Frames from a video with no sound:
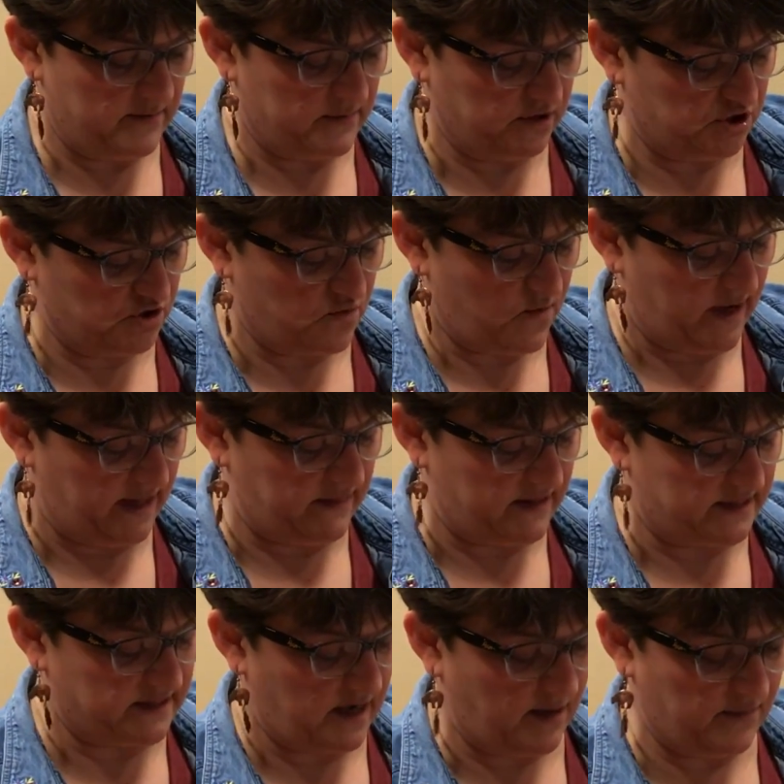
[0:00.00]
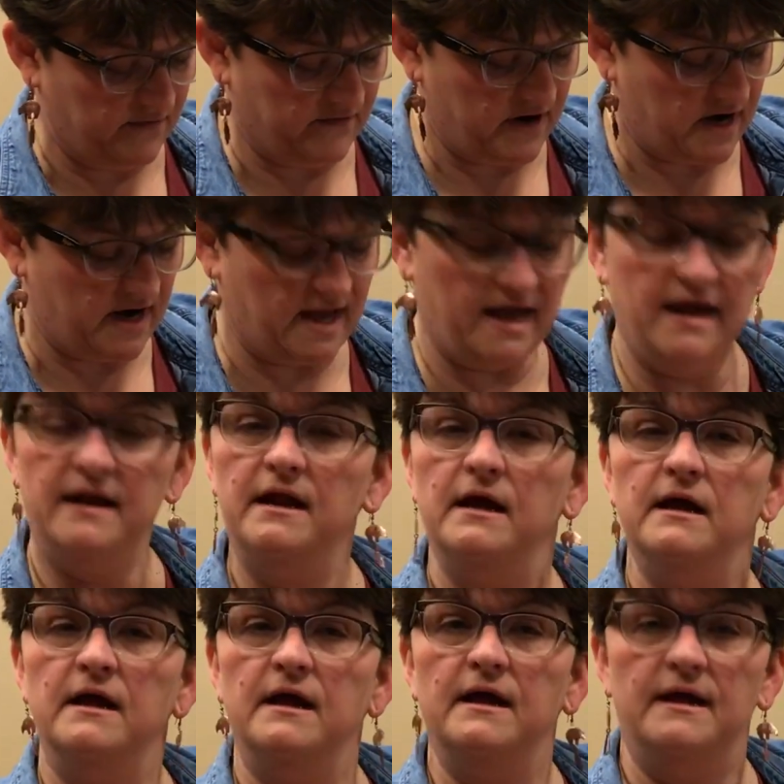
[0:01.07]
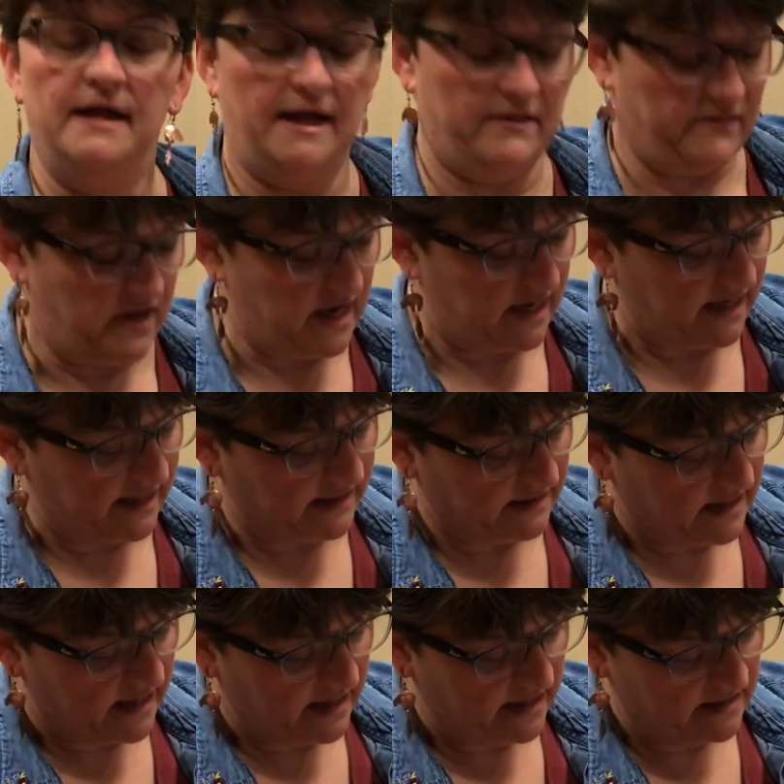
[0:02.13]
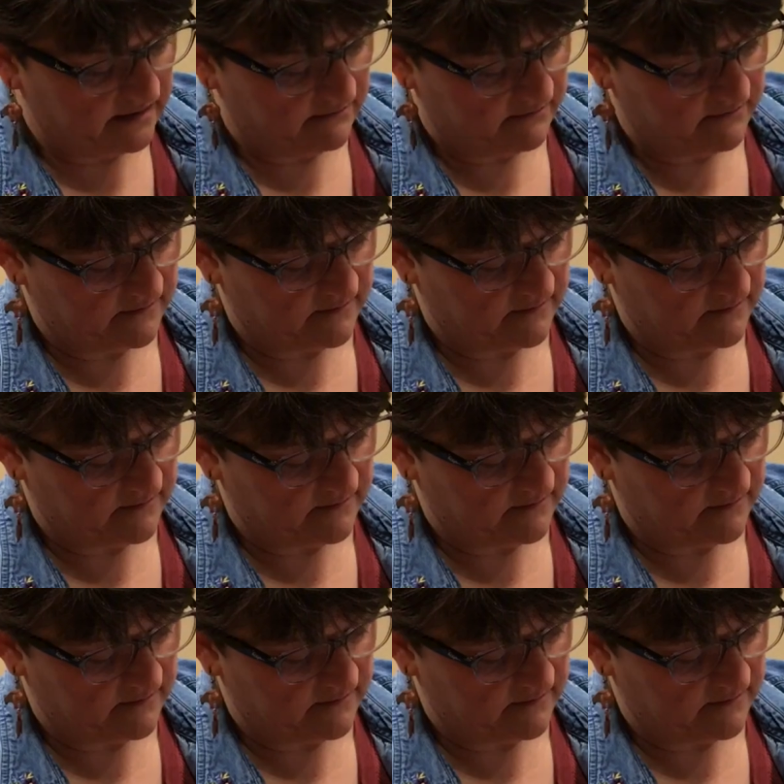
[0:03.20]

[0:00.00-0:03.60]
between the top of our head and the eye line.